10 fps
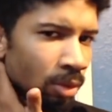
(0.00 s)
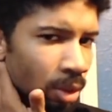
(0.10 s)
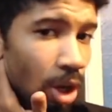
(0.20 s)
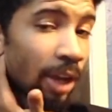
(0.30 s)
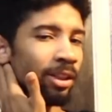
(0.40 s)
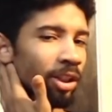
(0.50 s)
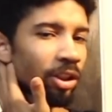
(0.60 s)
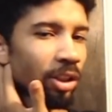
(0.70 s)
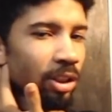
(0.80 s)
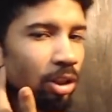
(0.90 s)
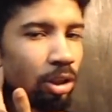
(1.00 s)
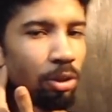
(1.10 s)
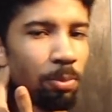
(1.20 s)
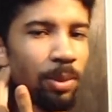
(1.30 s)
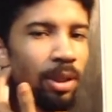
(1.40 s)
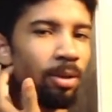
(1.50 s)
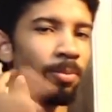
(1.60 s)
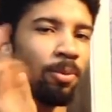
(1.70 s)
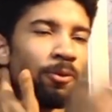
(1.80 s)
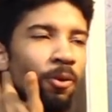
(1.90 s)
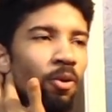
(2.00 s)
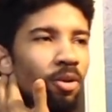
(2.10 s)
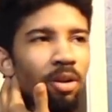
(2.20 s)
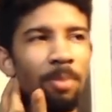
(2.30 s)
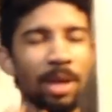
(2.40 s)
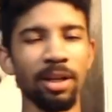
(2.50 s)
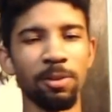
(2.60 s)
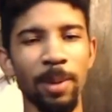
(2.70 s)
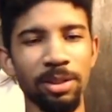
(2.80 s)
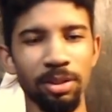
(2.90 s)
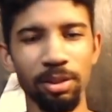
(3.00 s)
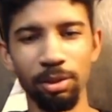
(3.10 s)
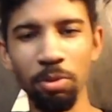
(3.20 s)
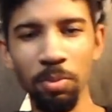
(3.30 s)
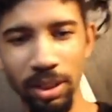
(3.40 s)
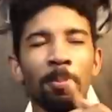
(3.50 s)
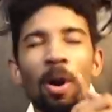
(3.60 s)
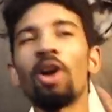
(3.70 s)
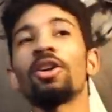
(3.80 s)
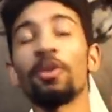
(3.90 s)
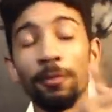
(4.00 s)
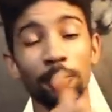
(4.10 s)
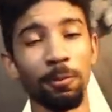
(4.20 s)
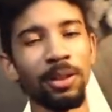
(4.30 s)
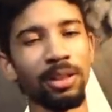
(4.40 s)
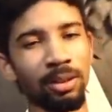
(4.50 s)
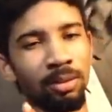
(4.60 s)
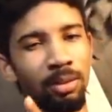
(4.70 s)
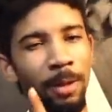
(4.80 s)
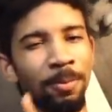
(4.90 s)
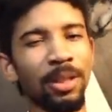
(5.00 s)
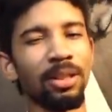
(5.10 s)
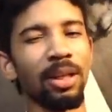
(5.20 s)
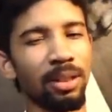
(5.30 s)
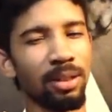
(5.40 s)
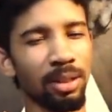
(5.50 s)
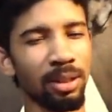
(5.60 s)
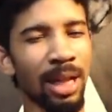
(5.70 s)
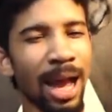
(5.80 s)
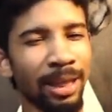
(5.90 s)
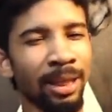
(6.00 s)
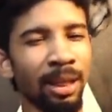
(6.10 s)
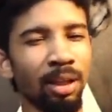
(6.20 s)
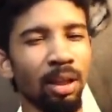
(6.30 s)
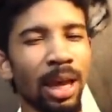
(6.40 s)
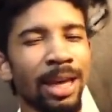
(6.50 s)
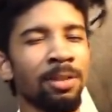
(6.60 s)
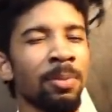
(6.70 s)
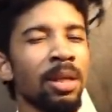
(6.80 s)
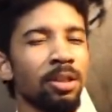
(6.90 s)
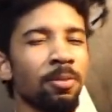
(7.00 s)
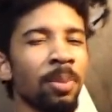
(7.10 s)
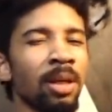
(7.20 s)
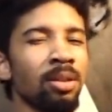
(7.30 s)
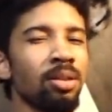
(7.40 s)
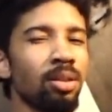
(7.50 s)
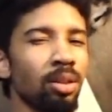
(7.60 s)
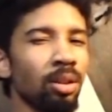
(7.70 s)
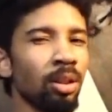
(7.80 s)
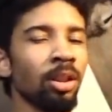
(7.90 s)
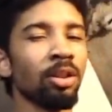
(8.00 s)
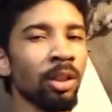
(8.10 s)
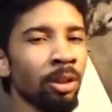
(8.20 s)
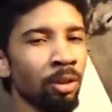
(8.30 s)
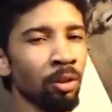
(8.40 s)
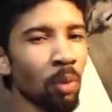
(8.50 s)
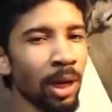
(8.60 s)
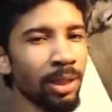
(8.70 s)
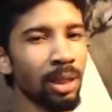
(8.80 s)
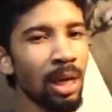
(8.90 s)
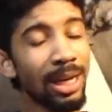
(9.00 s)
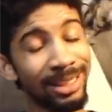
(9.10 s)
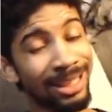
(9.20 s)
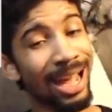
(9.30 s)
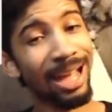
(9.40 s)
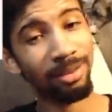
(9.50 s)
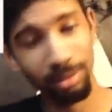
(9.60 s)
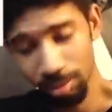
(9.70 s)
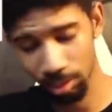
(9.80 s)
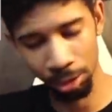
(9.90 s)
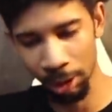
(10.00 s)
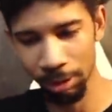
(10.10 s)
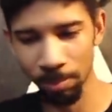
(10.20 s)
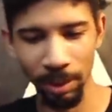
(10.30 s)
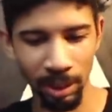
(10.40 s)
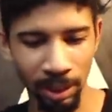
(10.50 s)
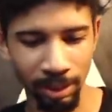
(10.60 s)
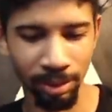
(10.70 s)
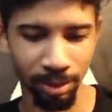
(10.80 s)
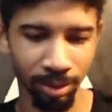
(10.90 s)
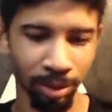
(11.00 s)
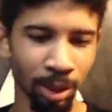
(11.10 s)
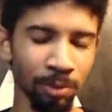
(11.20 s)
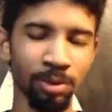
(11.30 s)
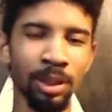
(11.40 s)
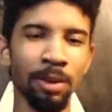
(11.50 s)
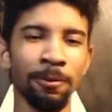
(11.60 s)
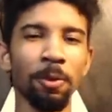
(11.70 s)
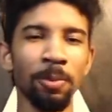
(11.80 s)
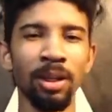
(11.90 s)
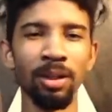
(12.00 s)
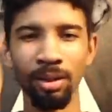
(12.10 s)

Okay, touched on this a little bit before. I'm not going to spaz on this too much. Part of the reason that BTS does not get as many spins here in the US is not just because, you know, xenophobia.